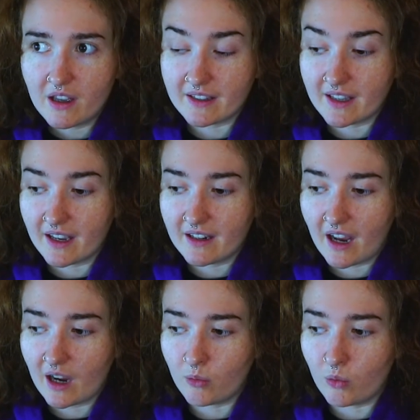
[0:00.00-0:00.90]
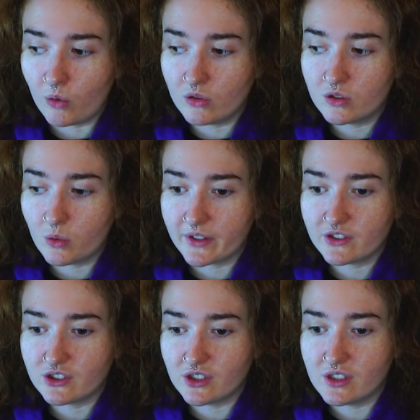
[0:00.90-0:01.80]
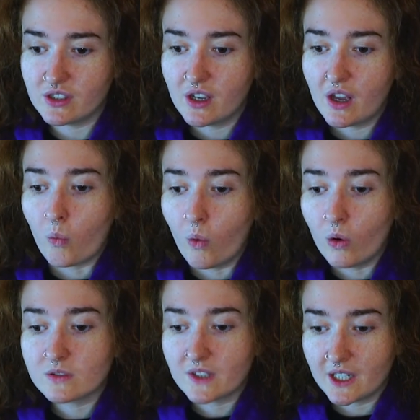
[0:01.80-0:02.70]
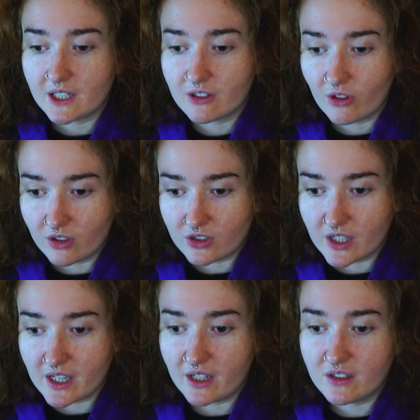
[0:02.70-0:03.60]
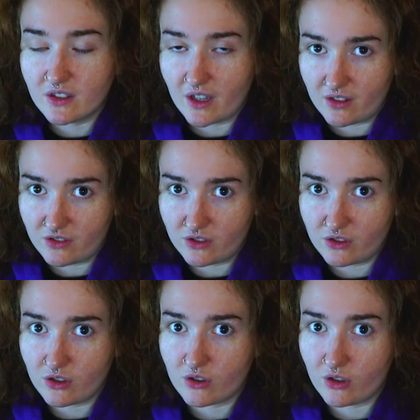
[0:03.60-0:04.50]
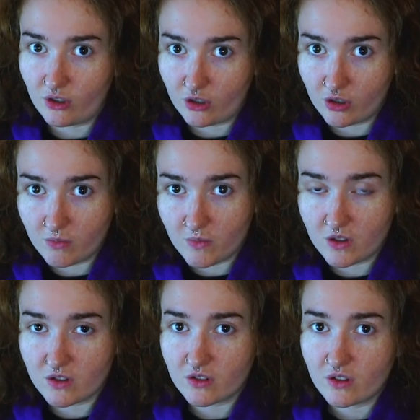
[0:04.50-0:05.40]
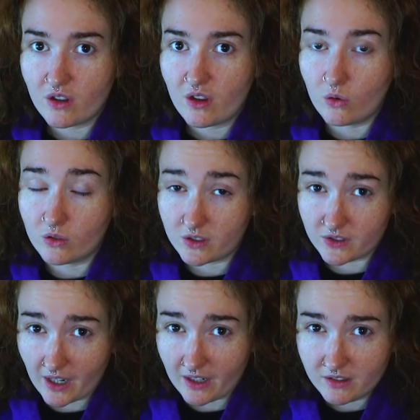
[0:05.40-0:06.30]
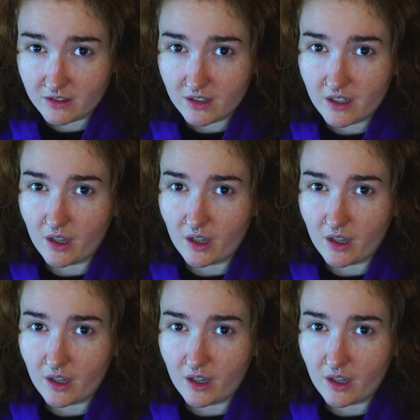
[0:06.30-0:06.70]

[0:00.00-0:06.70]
again, I would question what technology exists that humans understand,